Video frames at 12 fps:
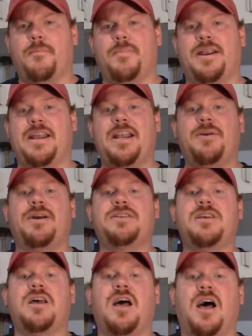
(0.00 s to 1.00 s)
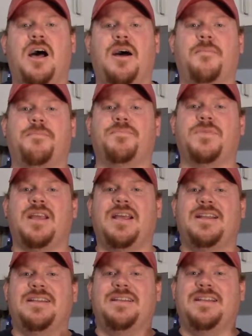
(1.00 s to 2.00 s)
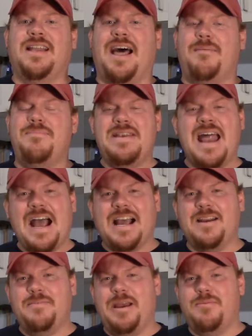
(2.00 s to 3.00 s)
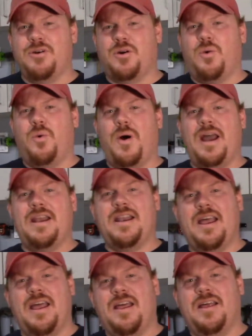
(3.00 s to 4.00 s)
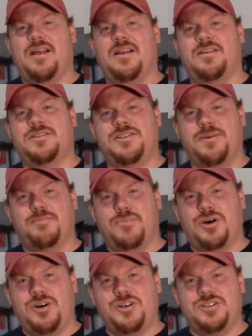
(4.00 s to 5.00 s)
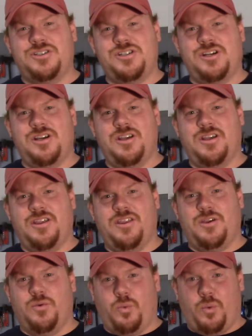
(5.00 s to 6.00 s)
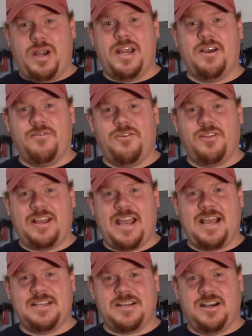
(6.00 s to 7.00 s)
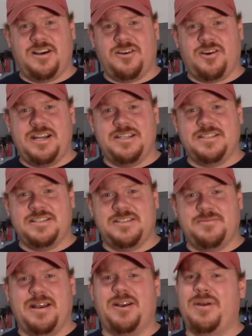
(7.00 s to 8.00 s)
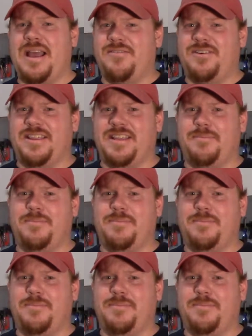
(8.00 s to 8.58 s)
But anyways, I'm not going to be able to quite submerge the ring for the cast iron grate system. I don't have anything.